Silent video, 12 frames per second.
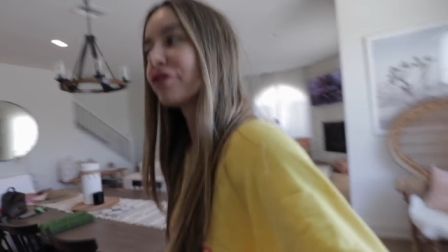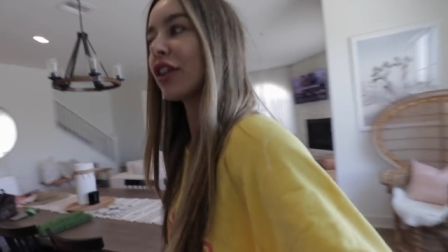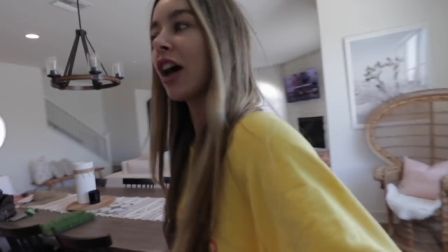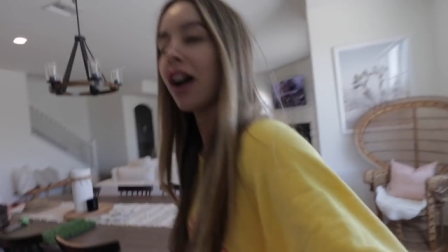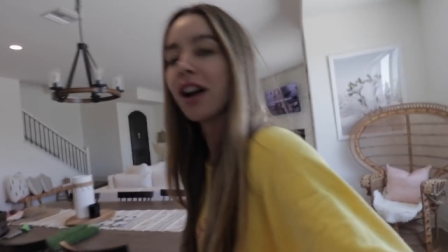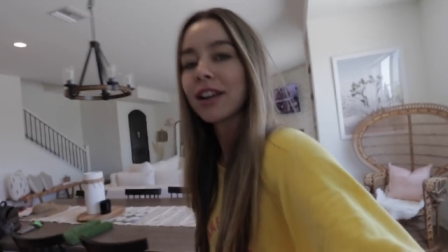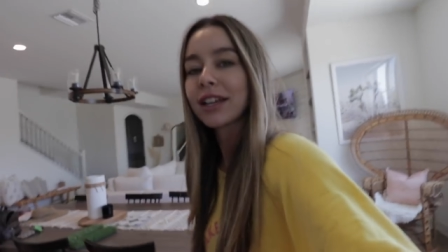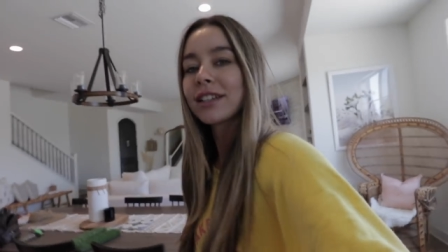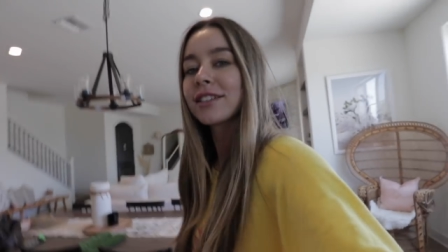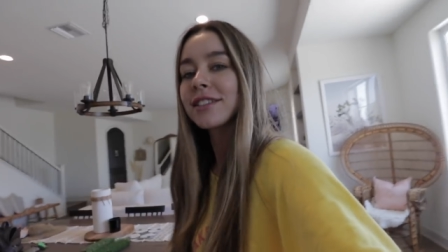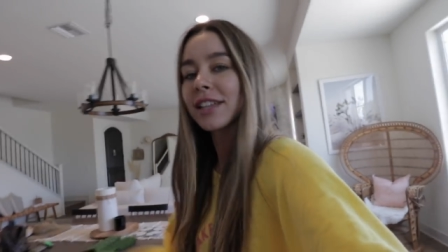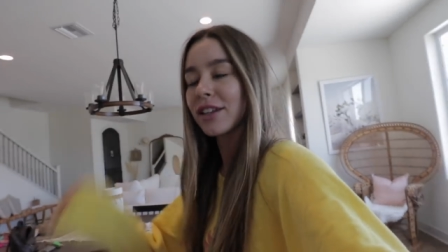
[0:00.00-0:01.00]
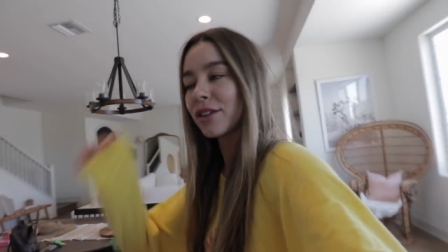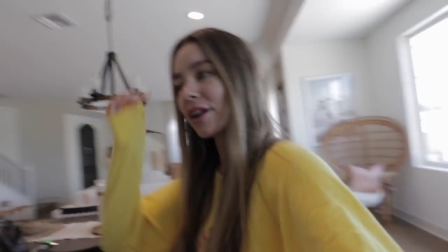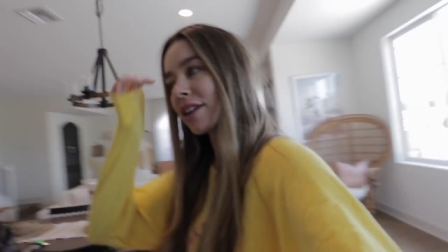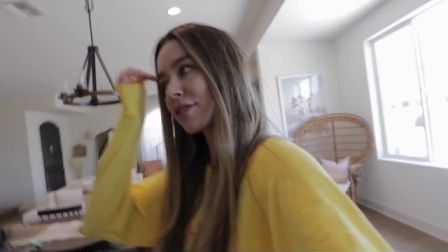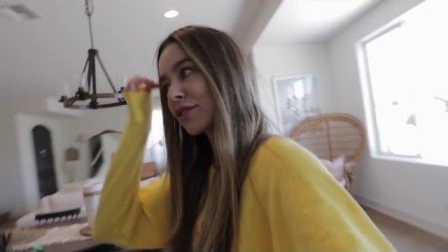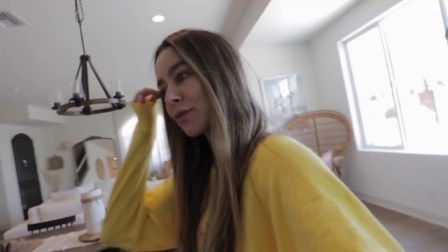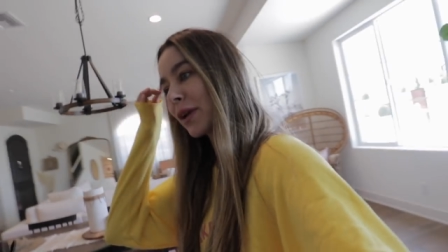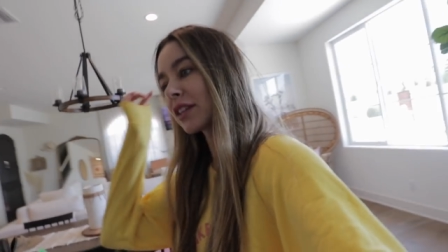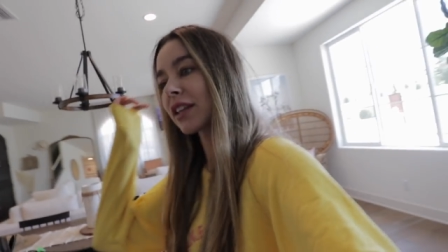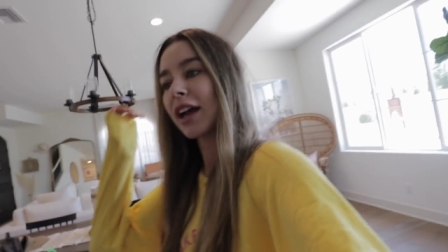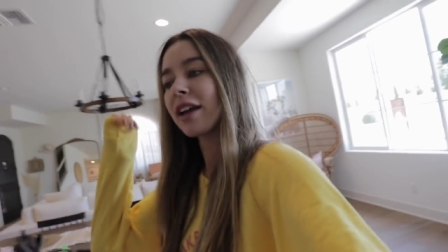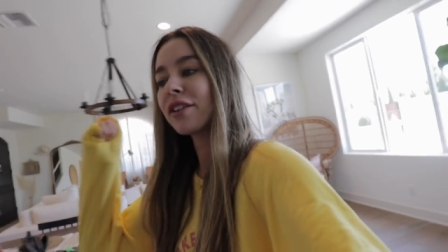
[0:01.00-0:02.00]
vlog and take you guys through my
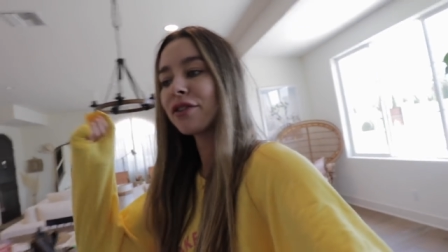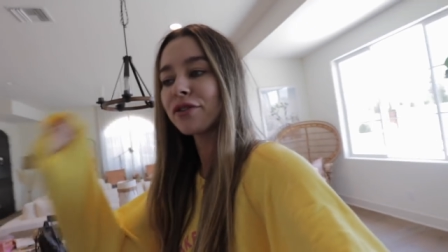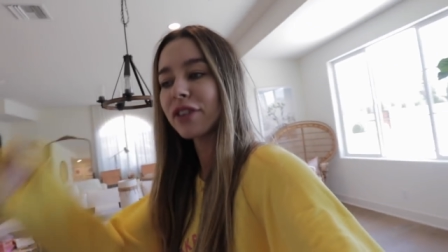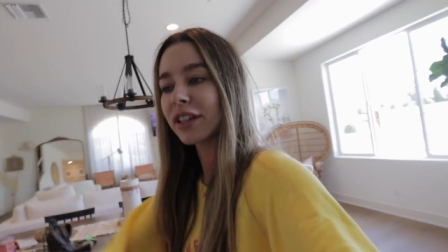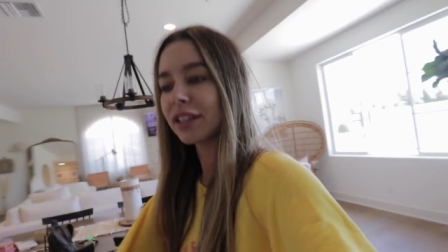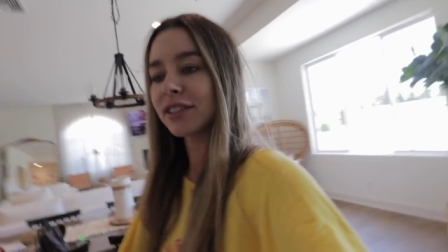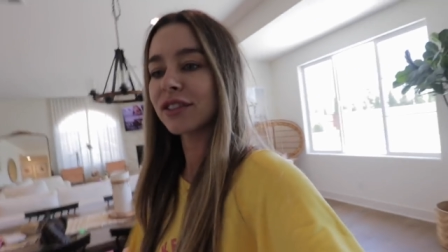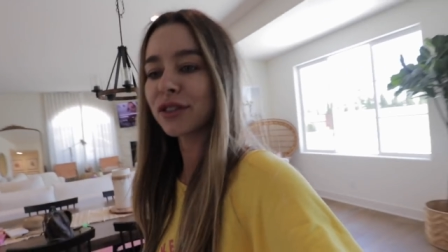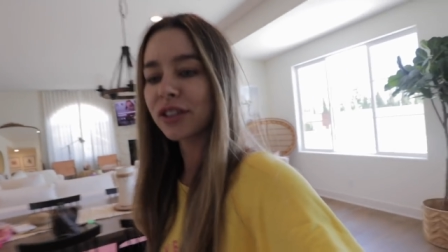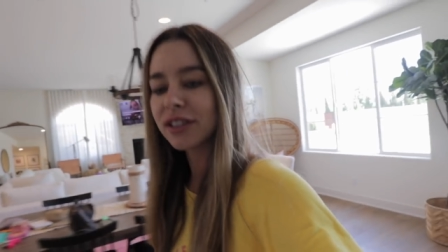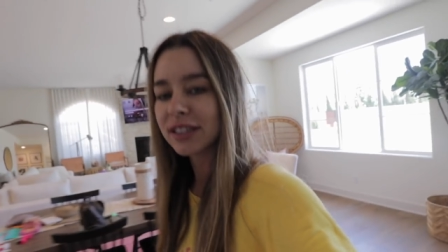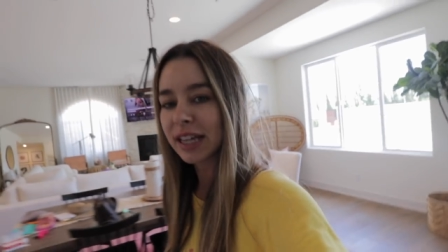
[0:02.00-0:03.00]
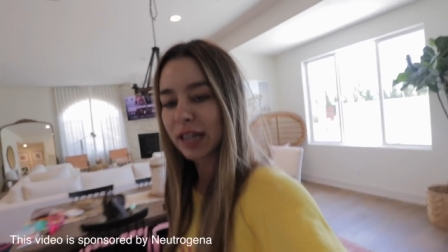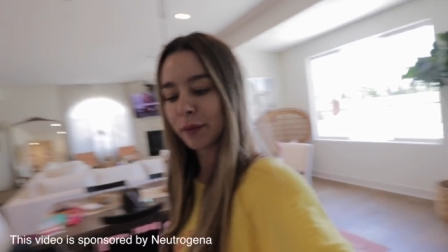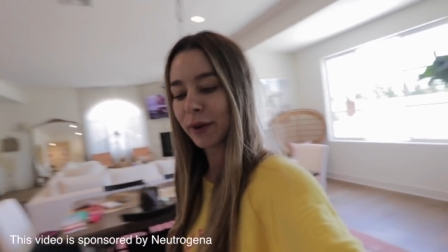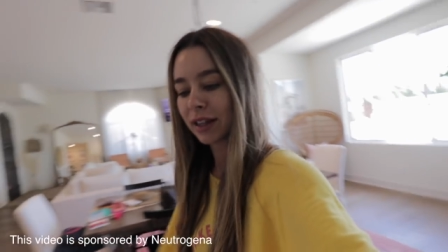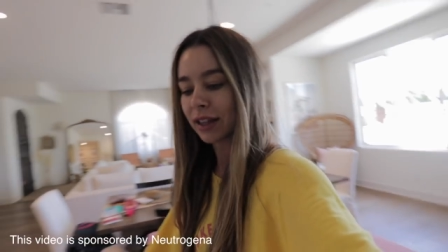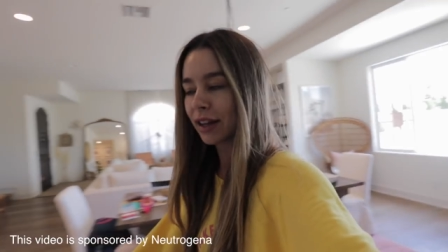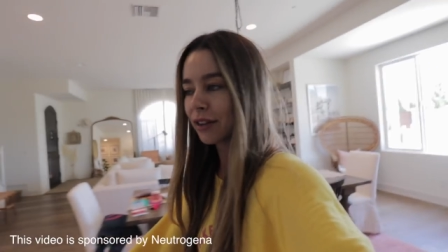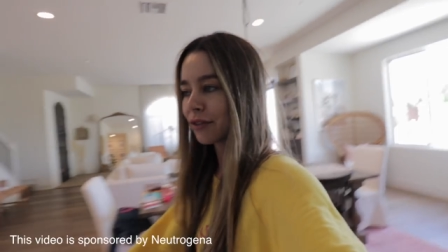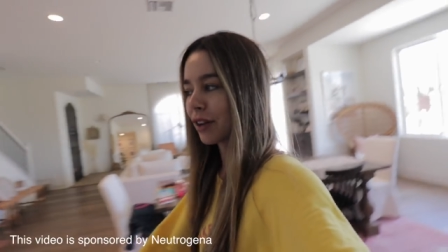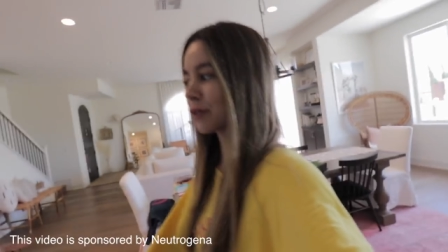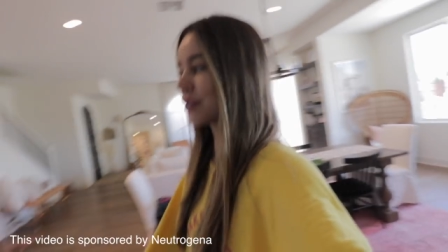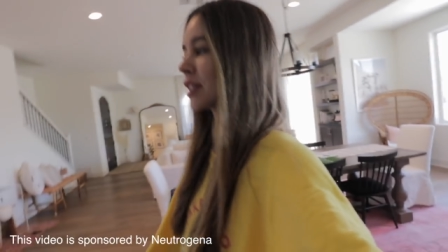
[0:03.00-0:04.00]
life and do a little day in my life,
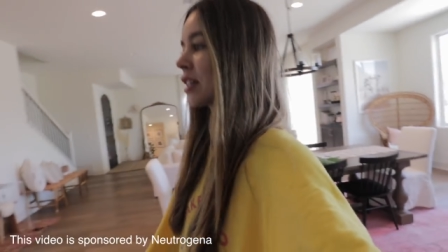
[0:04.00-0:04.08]
I was